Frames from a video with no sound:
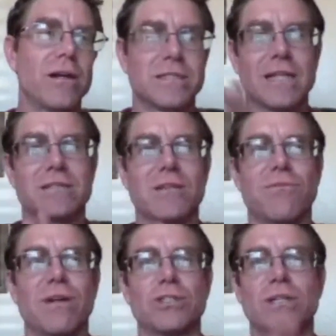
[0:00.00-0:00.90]
it's the
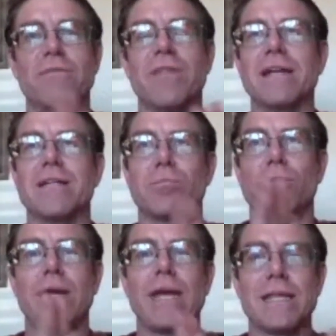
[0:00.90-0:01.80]
friction of that
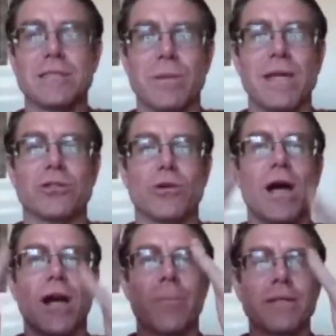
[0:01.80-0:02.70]
debris that's being
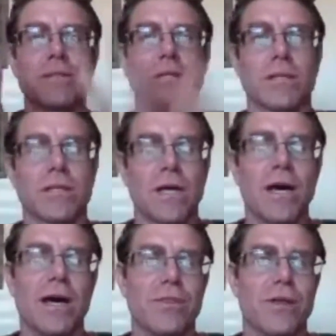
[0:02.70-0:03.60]
drawn up into
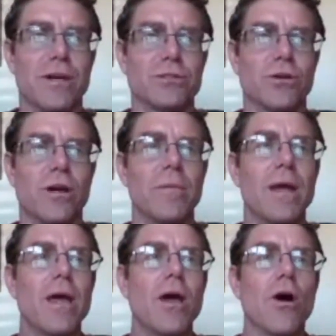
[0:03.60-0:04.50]
the thunderstorm.
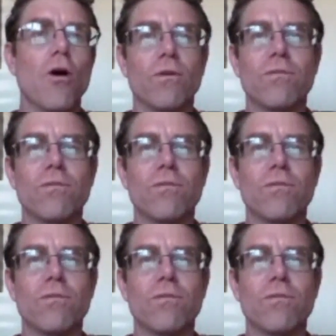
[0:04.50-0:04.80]
Over